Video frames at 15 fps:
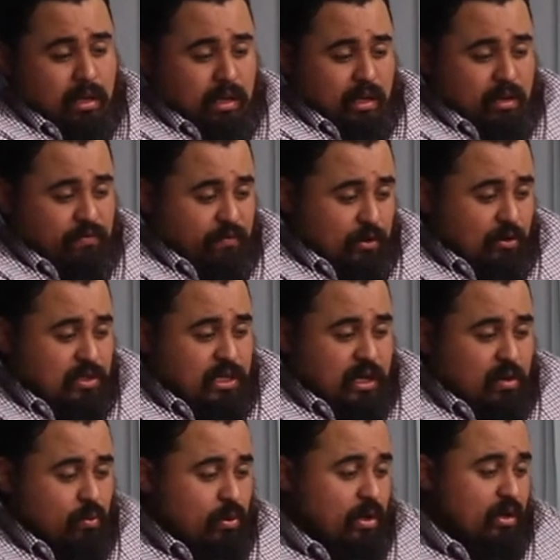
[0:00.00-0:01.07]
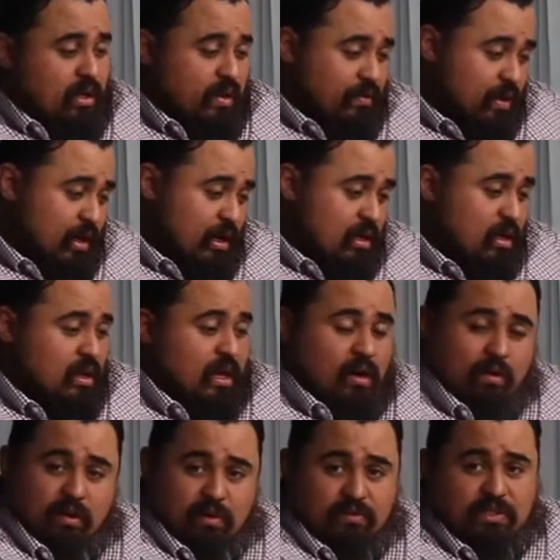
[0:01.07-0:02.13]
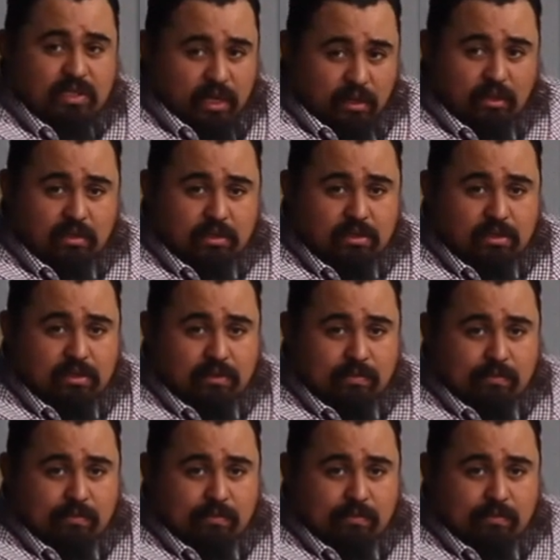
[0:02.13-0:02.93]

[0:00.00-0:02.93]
It feels like we're living in an era of silence.